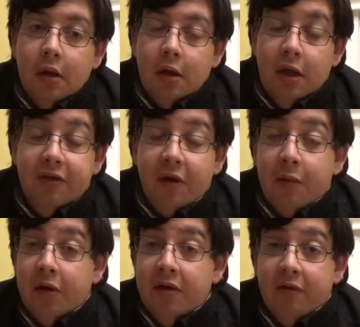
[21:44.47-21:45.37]
He's
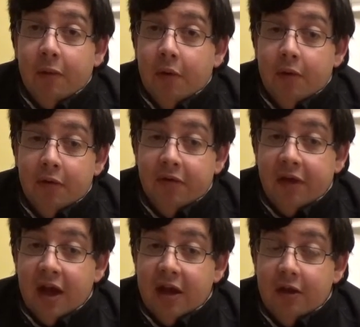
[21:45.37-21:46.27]
unbelievable. This
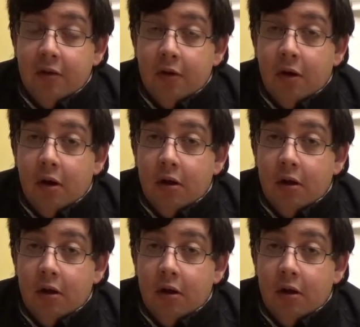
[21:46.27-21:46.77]
guy can do it all.